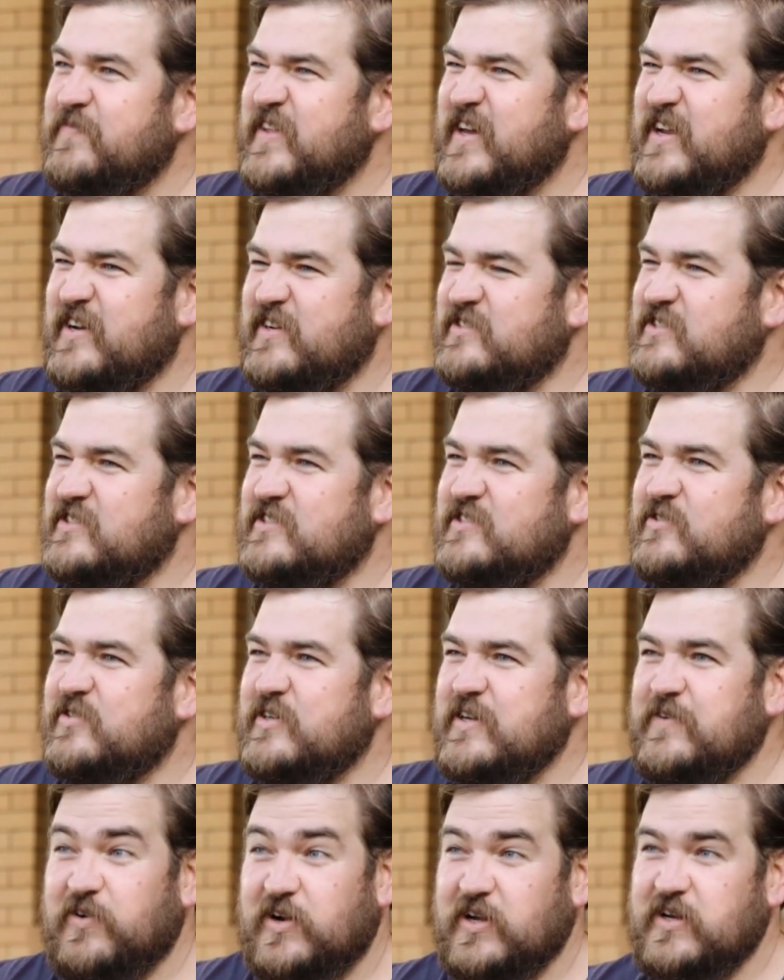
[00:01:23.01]
And I just
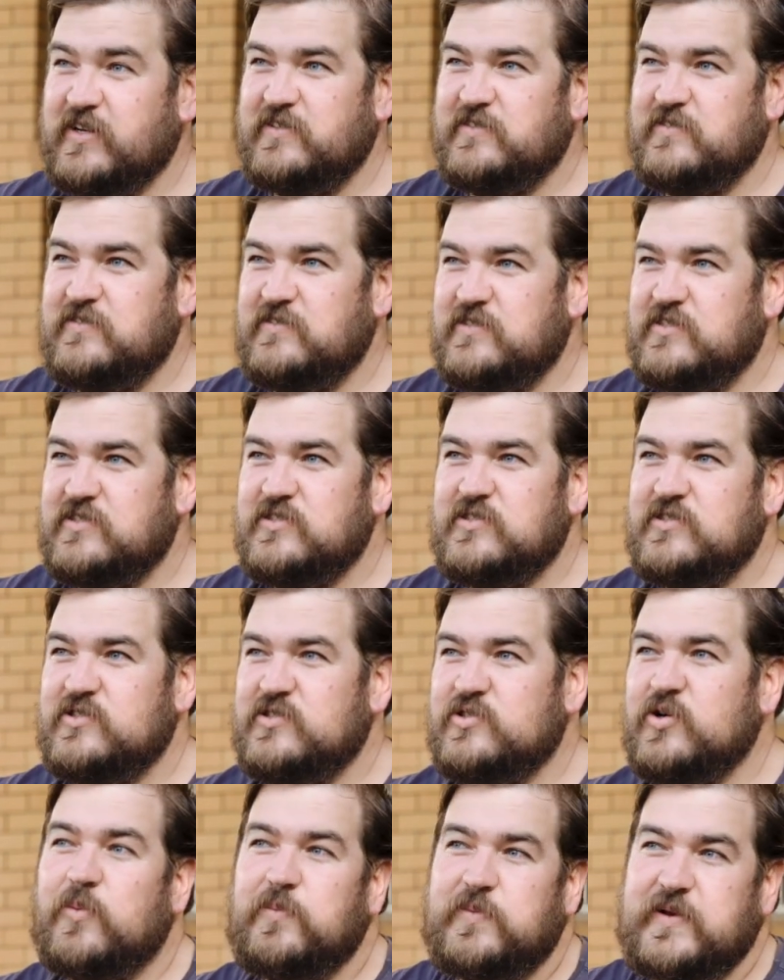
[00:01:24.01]
thought, if I can
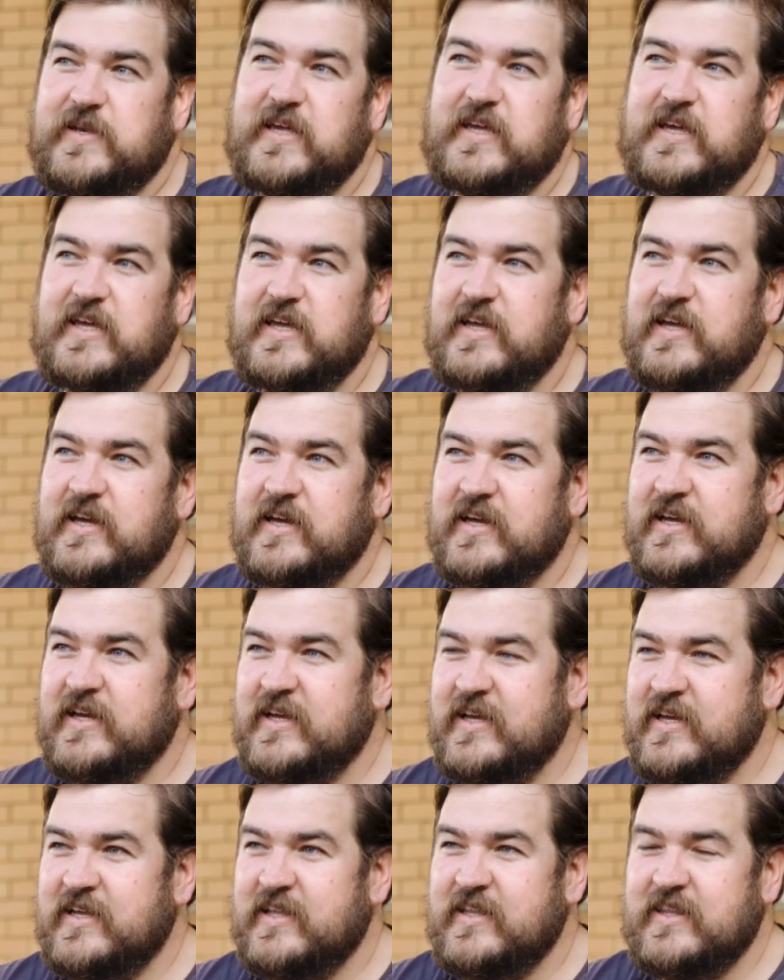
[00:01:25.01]
stop digging,
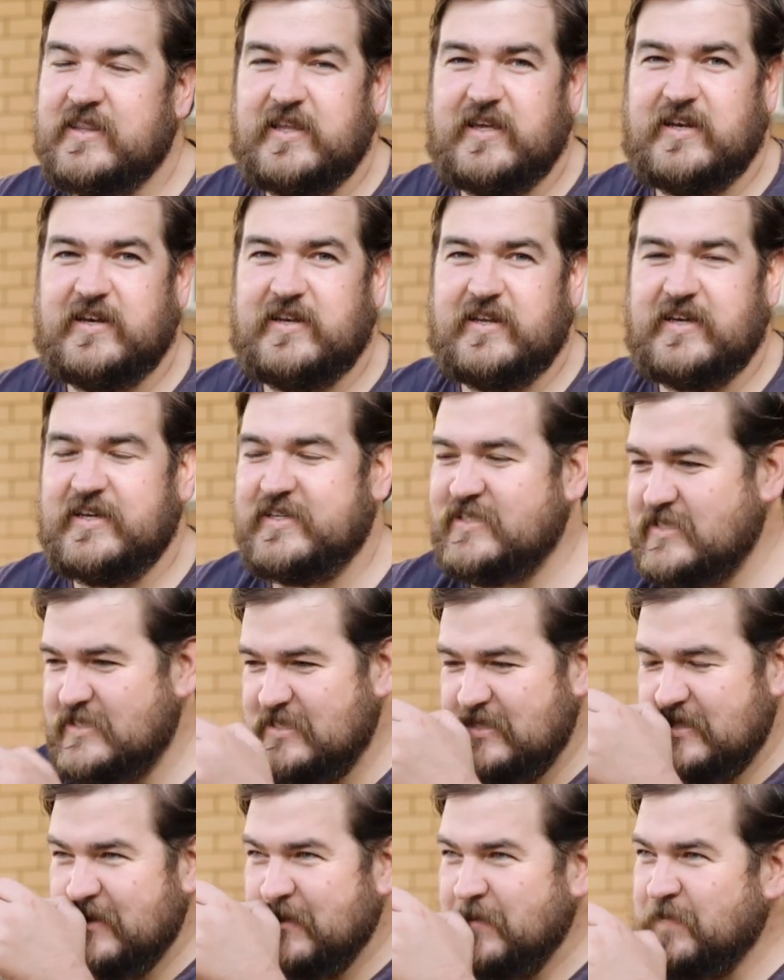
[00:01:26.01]
then it
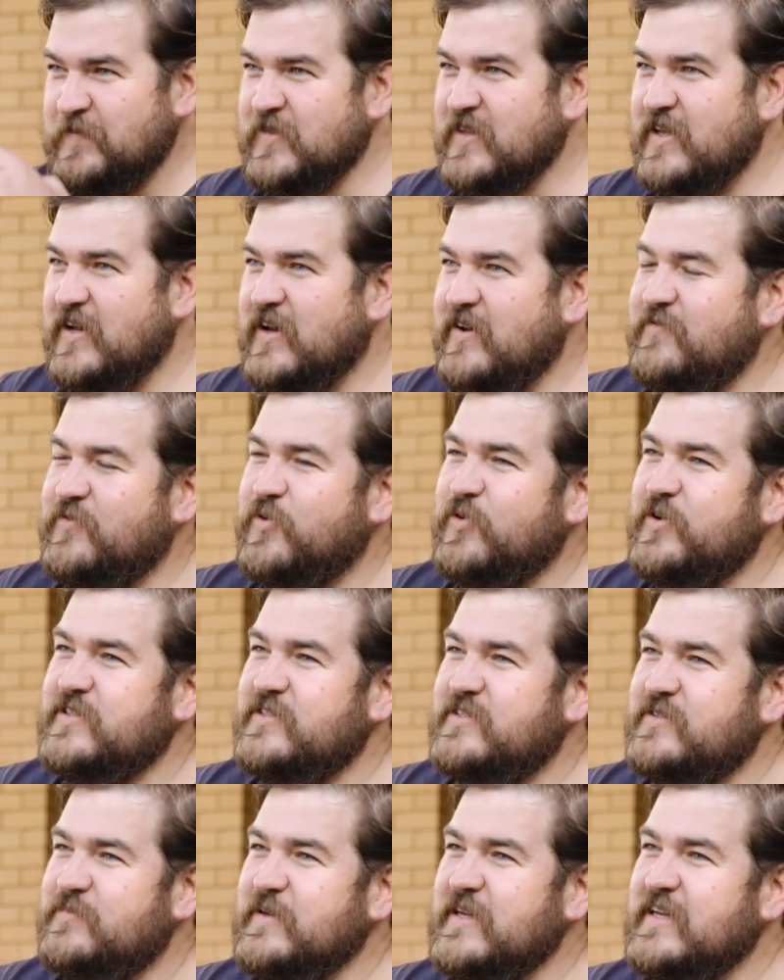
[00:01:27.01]
just
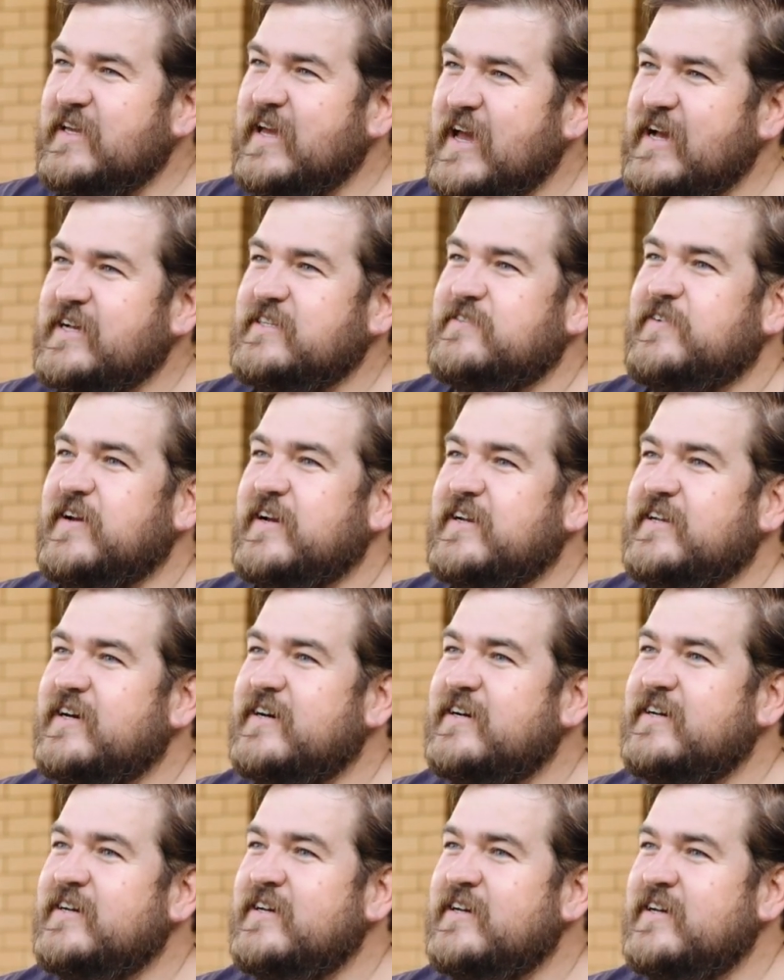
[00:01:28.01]
avoids a big X factor.
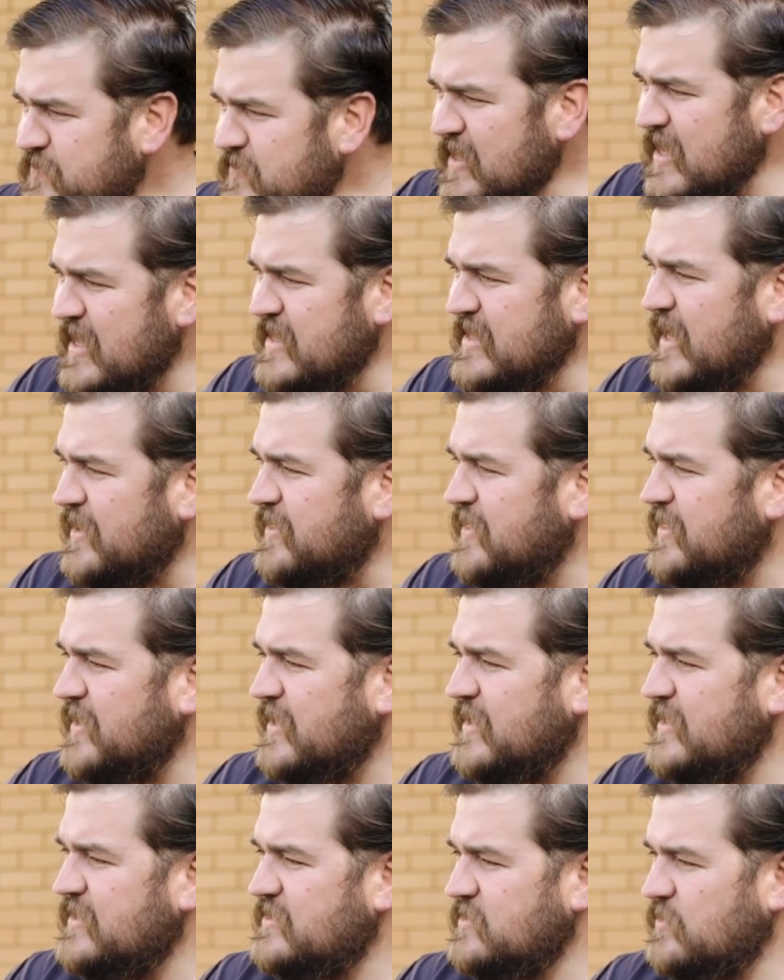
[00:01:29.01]
And the other
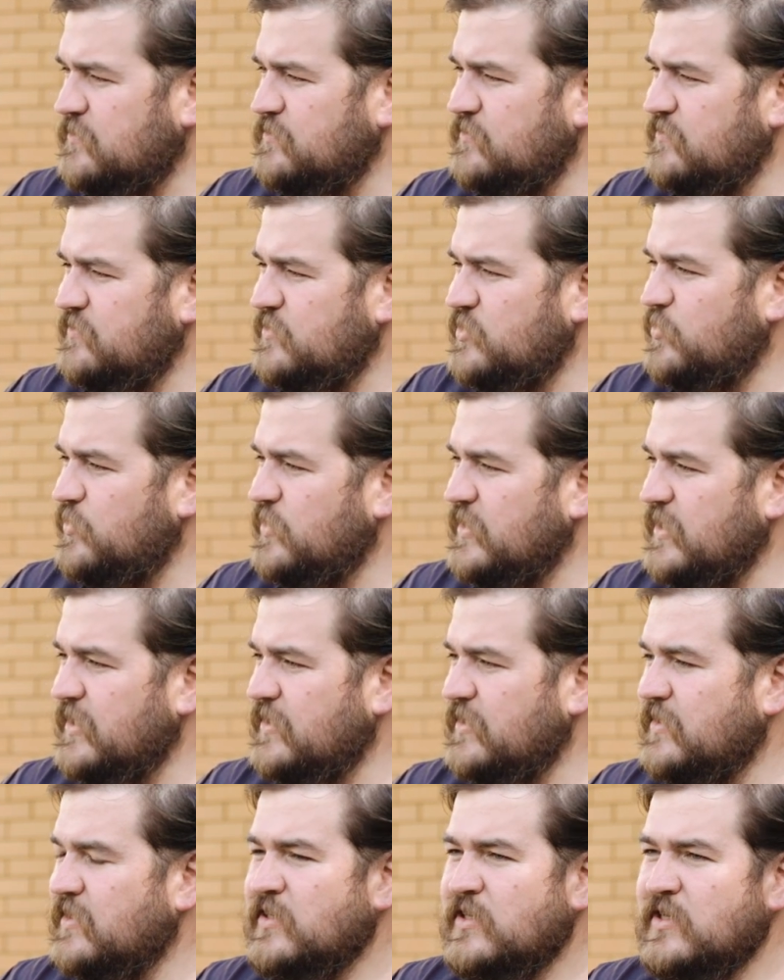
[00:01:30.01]
thing is, I'm doing it
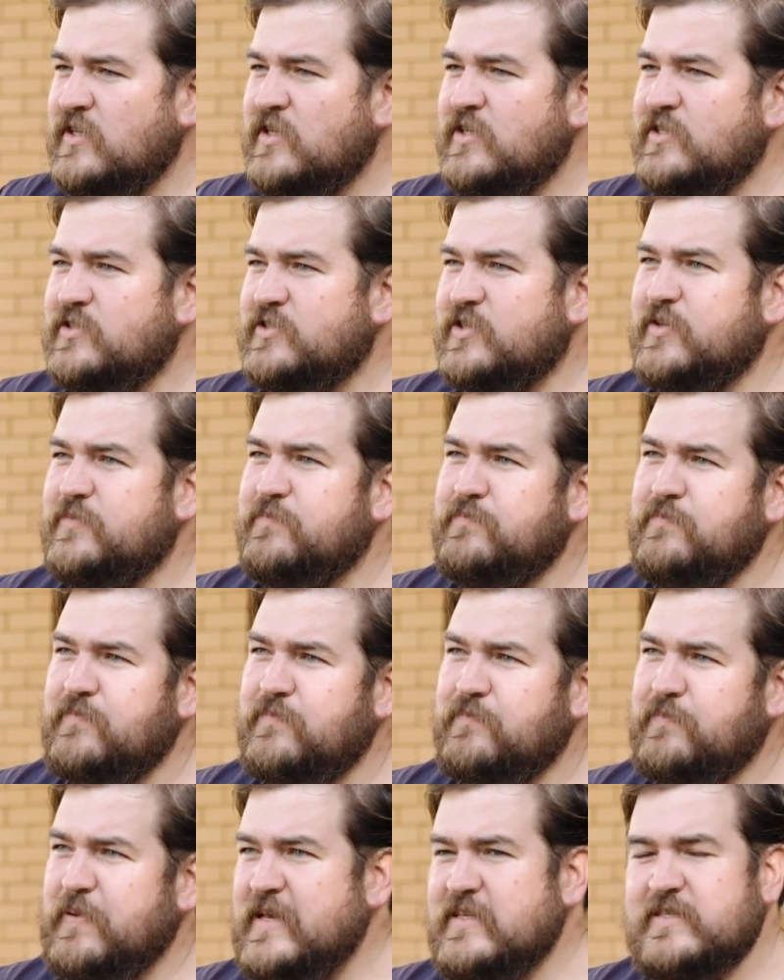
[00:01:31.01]
sort of
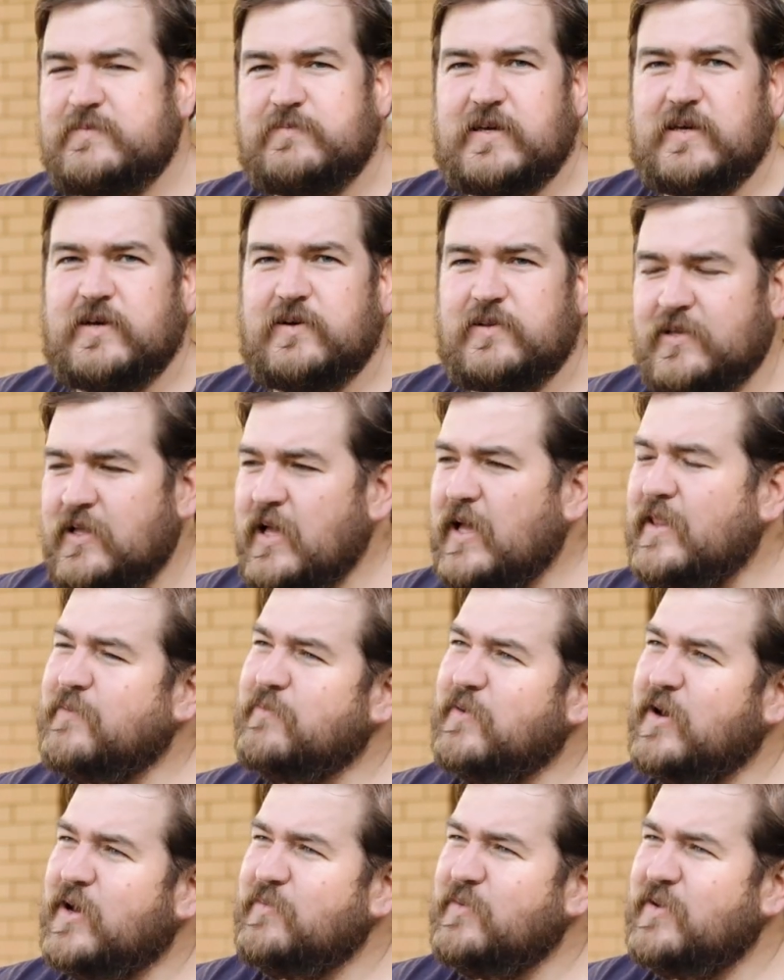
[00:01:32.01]
piecemeal at the
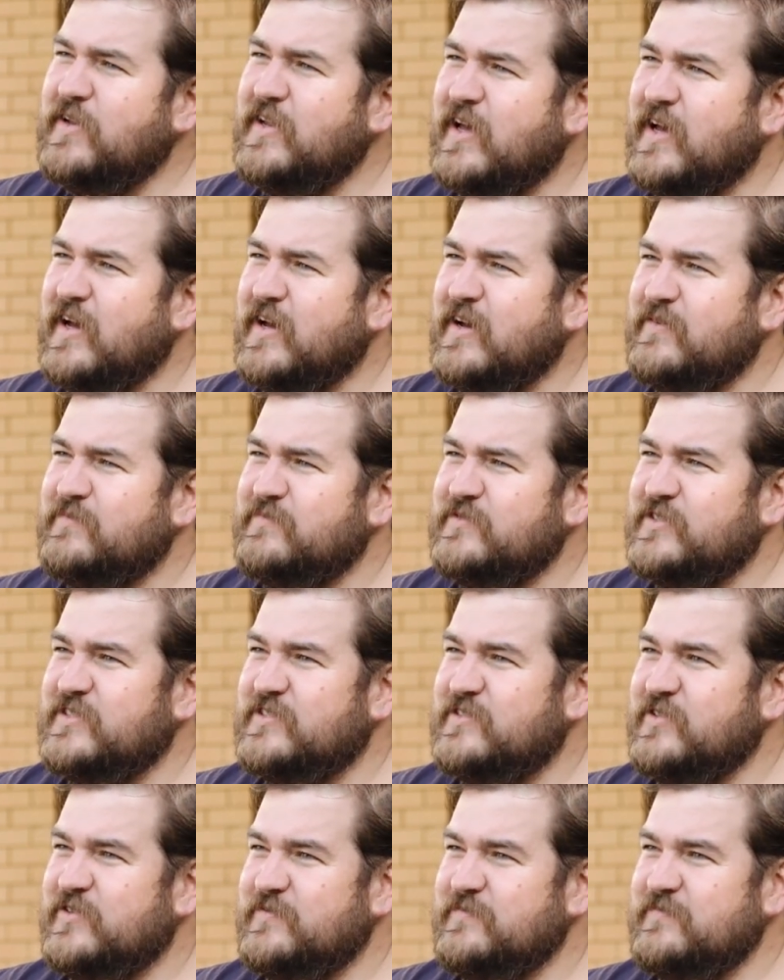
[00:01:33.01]
moment. I
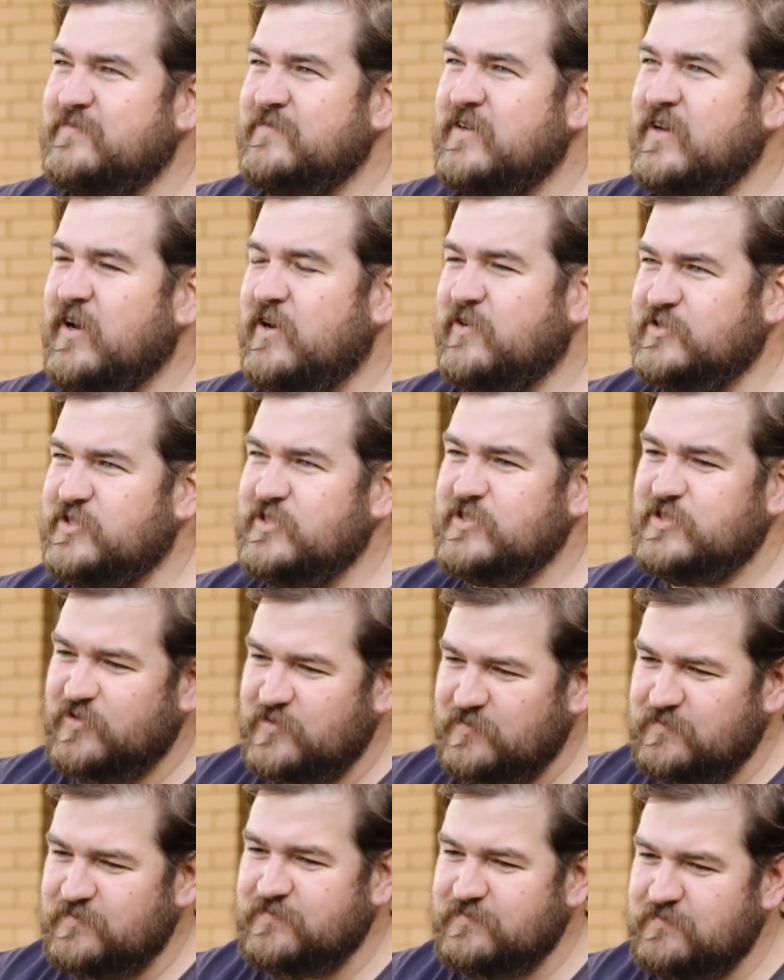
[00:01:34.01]
was just
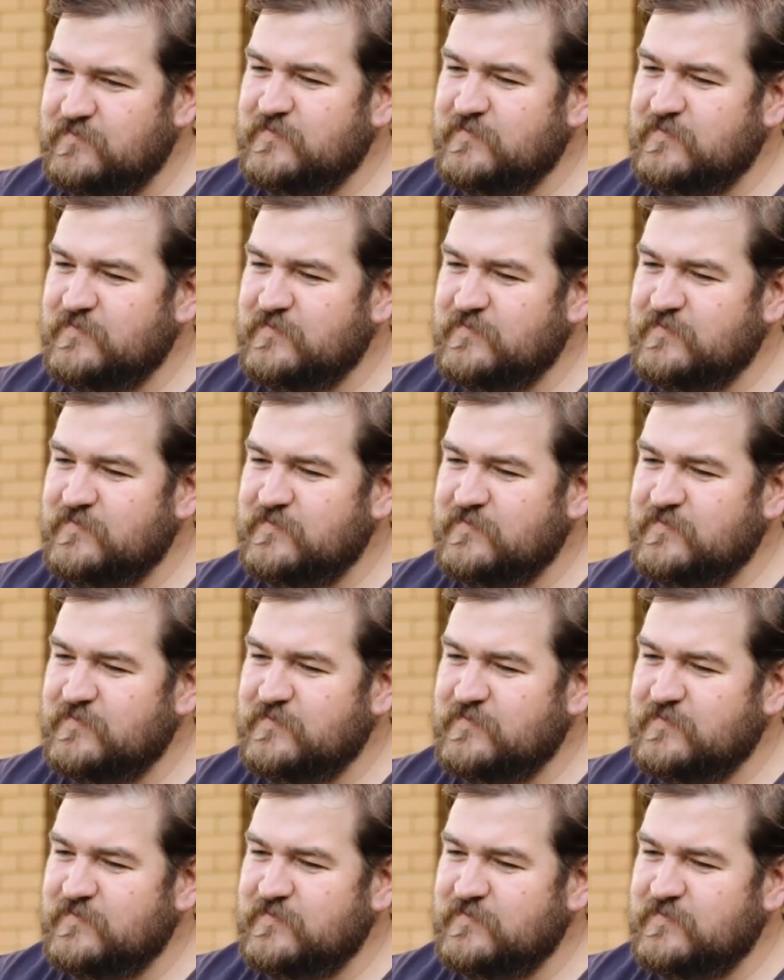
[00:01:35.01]
doing